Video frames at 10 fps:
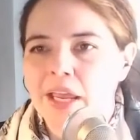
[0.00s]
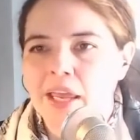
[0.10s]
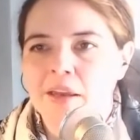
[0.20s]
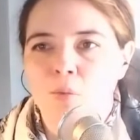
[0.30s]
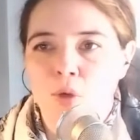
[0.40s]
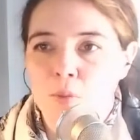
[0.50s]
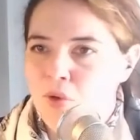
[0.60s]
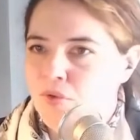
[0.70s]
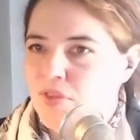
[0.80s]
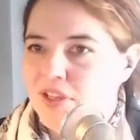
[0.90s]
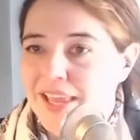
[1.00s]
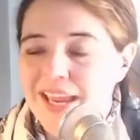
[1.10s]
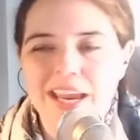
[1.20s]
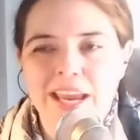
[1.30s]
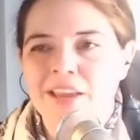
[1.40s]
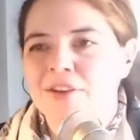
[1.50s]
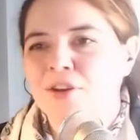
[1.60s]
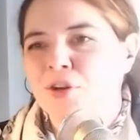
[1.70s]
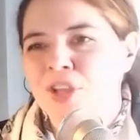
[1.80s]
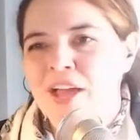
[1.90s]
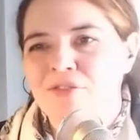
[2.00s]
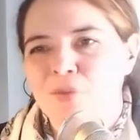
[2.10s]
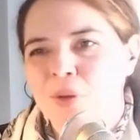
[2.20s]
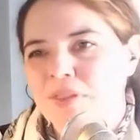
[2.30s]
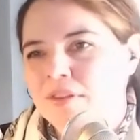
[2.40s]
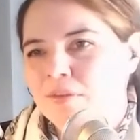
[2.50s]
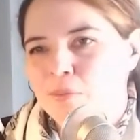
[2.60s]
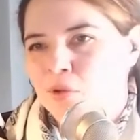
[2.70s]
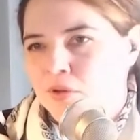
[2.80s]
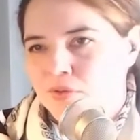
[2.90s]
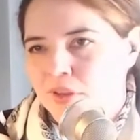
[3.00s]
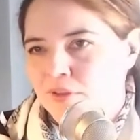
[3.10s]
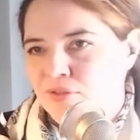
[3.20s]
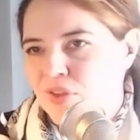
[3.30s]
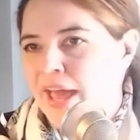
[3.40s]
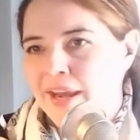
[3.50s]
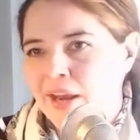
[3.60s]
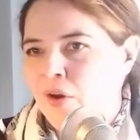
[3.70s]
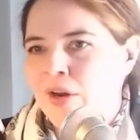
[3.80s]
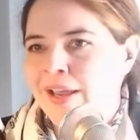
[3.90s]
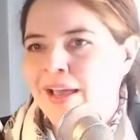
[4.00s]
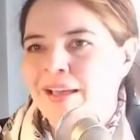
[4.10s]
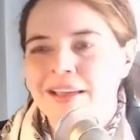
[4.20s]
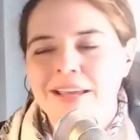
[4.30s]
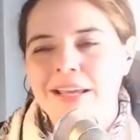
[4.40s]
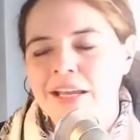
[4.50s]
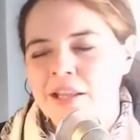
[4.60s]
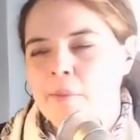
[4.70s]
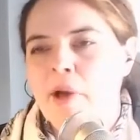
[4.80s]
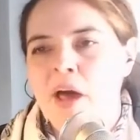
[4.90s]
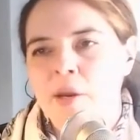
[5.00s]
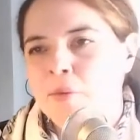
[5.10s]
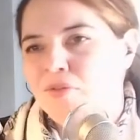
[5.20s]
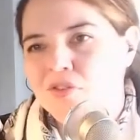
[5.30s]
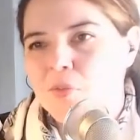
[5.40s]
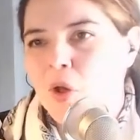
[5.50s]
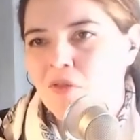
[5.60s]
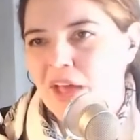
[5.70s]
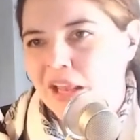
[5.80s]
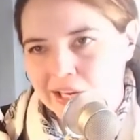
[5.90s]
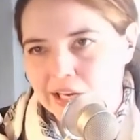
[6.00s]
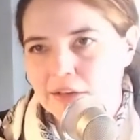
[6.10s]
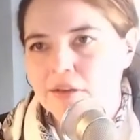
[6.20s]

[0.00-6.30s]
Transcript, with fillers: and remove the lake, and you're left with this beautifully flat area in the bottom of a small valley.